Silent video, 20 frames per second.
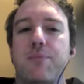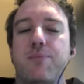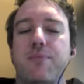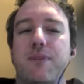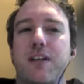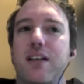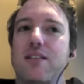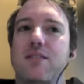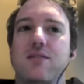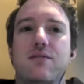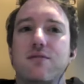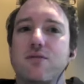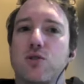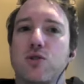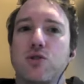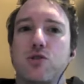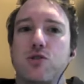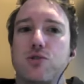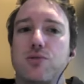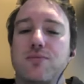like
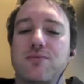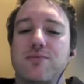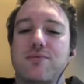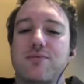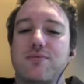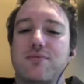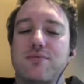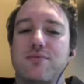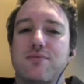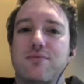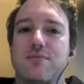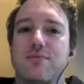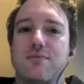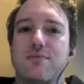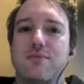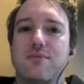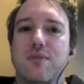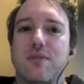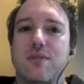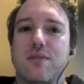could you
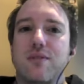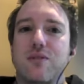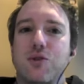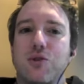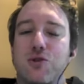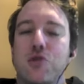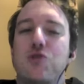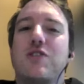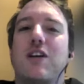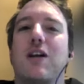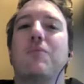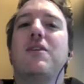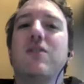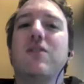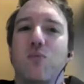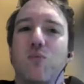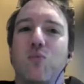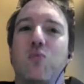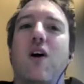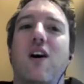tell me
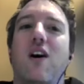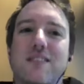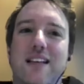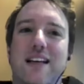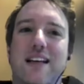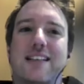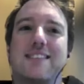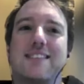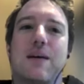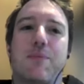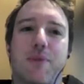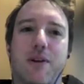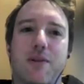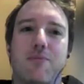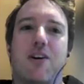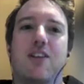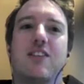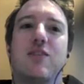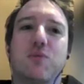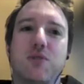what like a separate
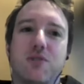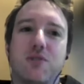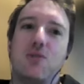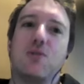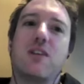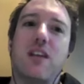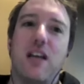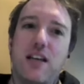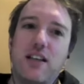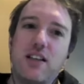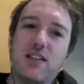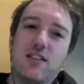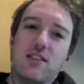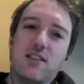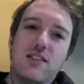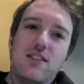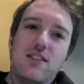model would look like?